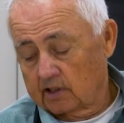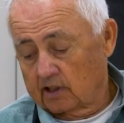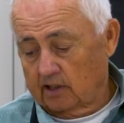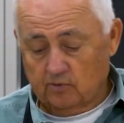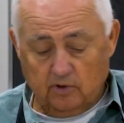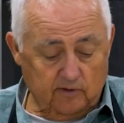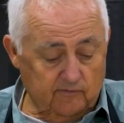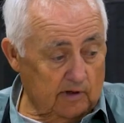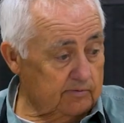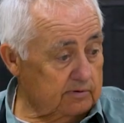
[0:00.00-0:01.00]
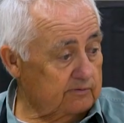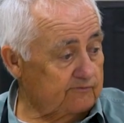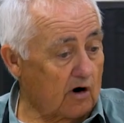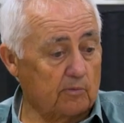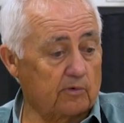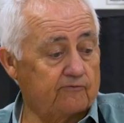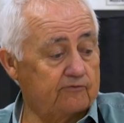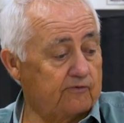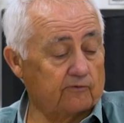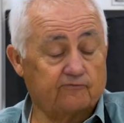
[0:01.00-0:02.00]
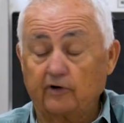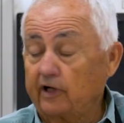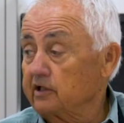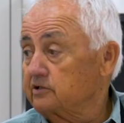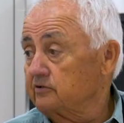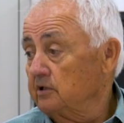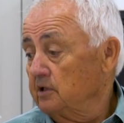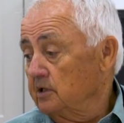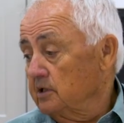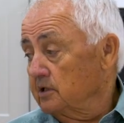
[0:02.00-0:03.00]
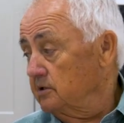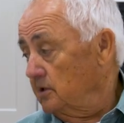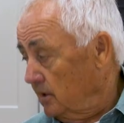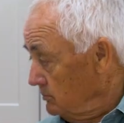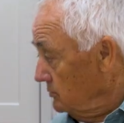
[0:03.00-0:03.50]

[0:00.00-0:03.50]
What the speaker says: And one of our farmer friends that